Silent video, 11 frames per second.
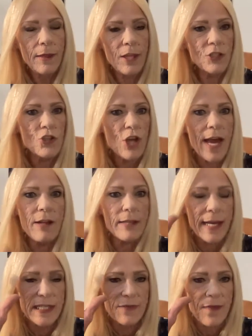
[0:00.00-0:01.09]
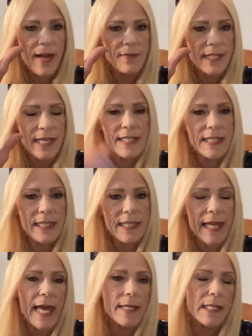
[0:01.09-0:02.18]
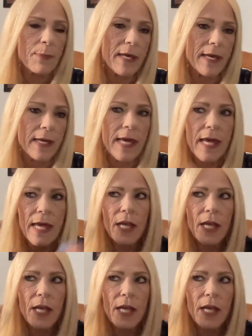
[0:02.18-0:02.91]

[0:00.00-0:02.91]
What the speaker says: The child has 5 senses, can't speak,